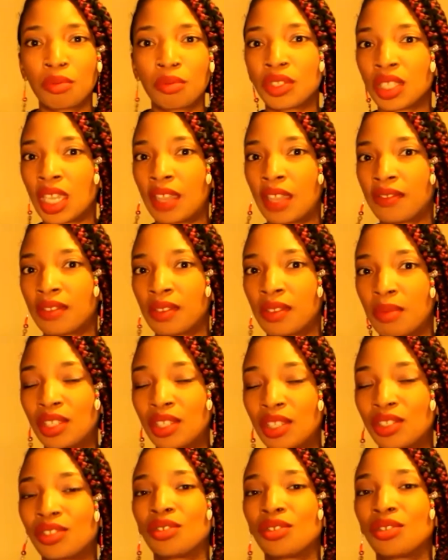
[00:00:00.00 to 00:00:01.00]
but you have to make
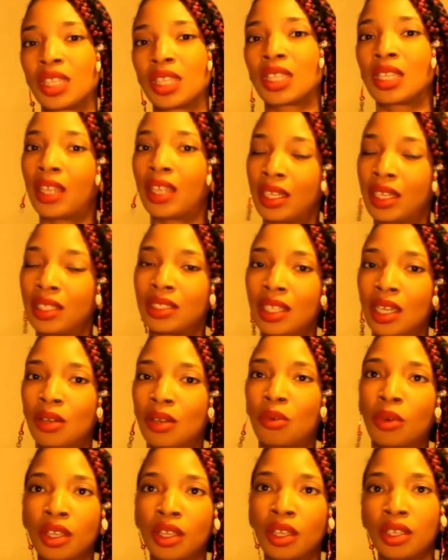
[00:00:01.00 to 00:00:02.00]
sure that the light is not
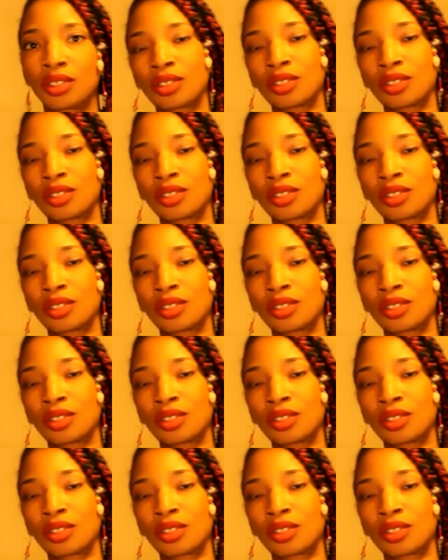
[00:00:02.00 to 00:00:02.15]
working.